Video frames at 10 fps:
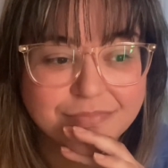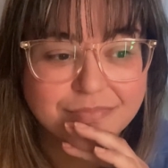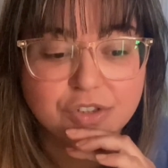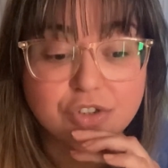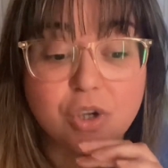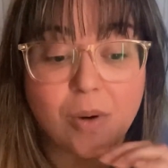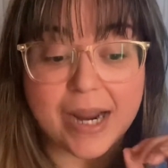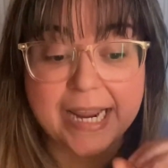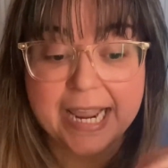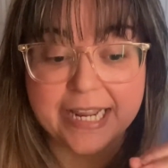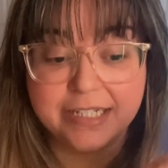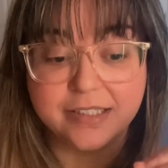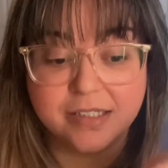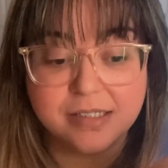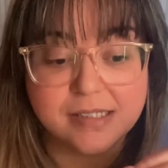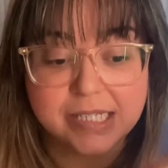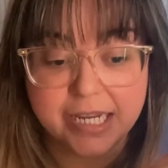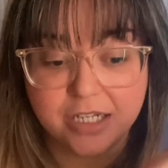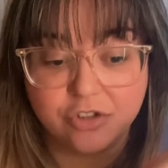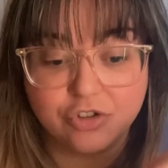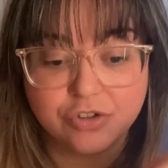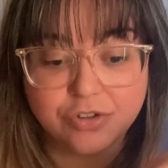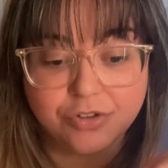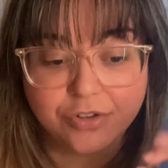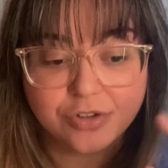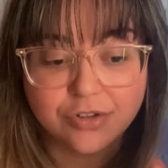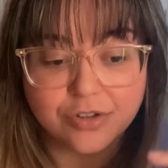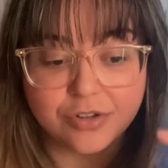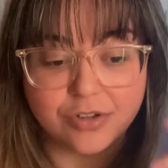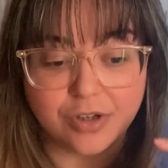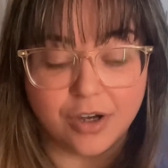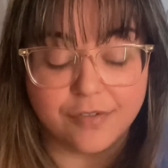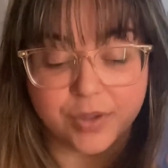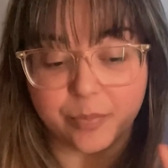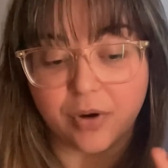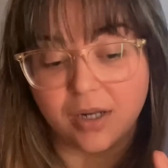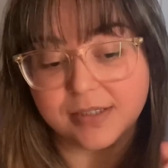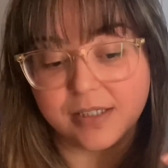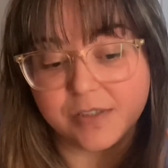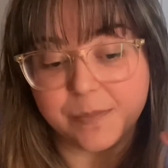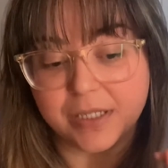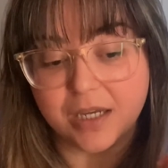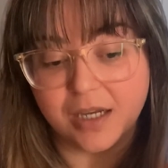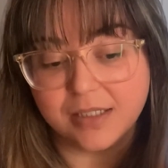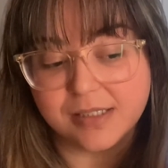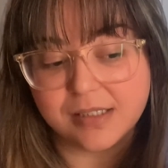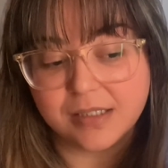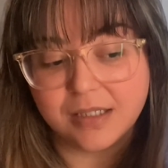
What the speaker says: So I hate this stage of the process because